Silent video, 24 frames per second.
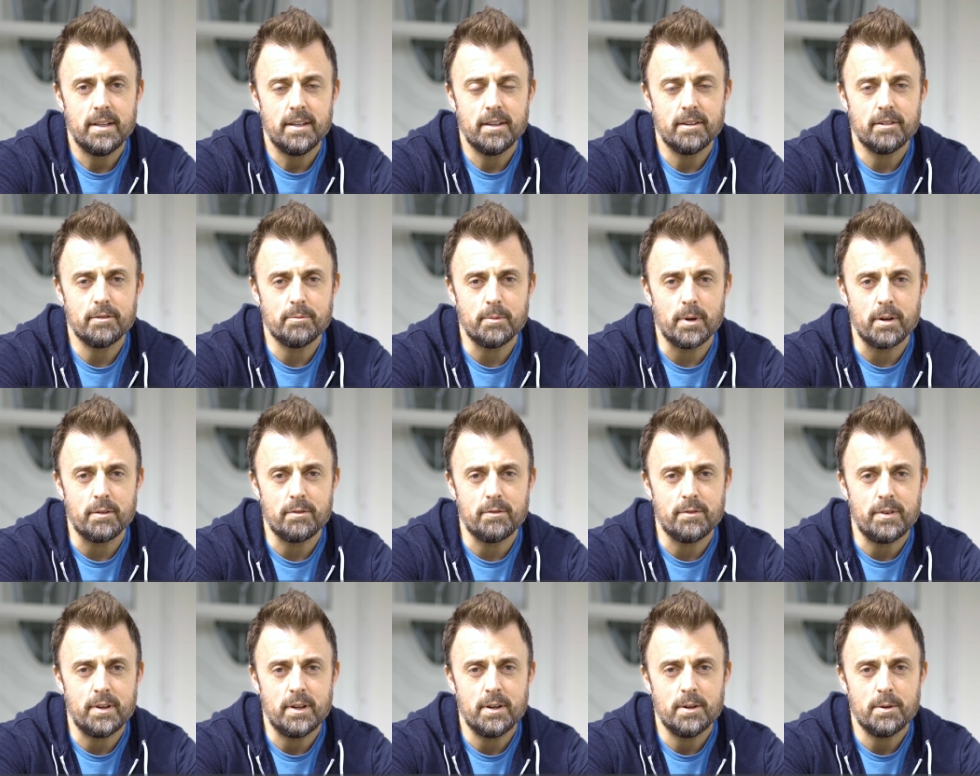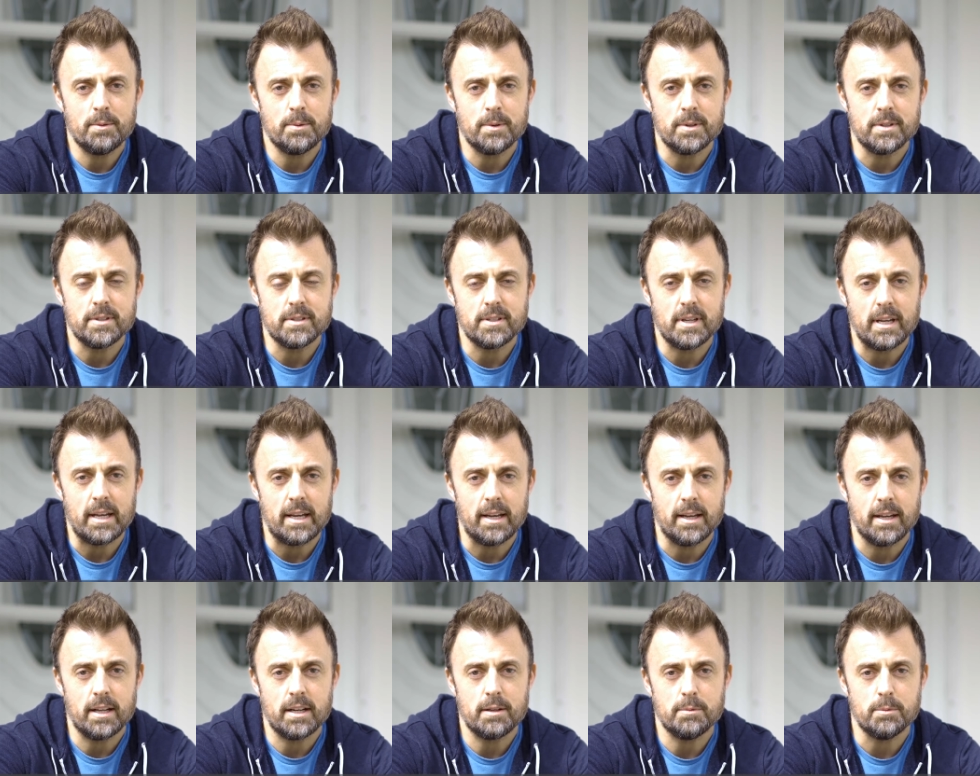If my fear was
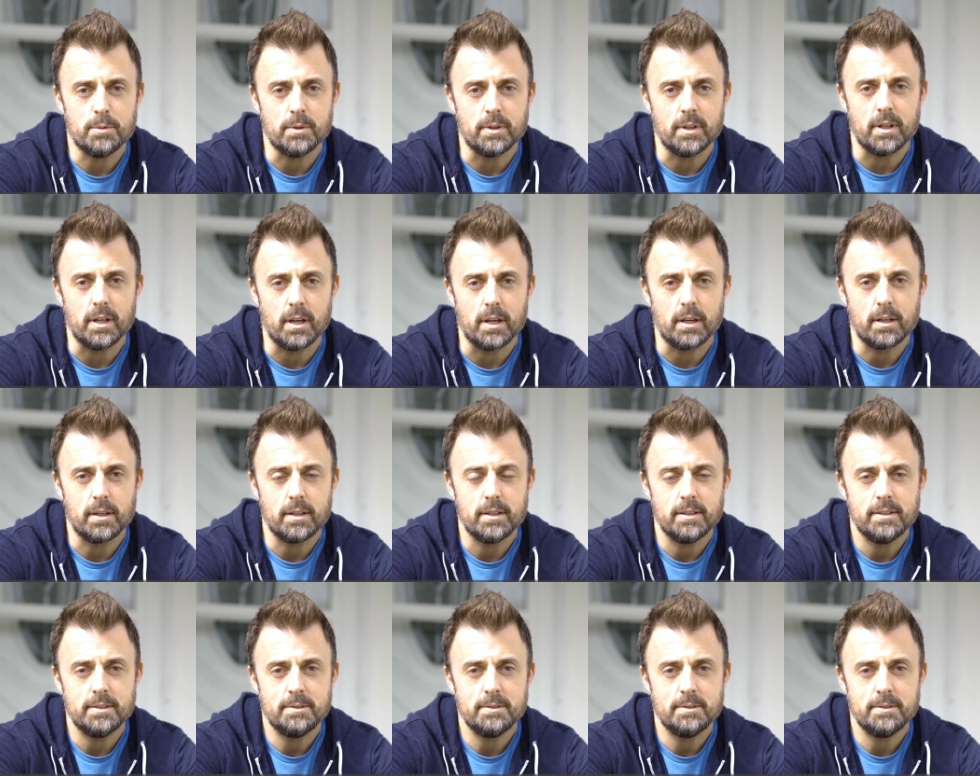animal like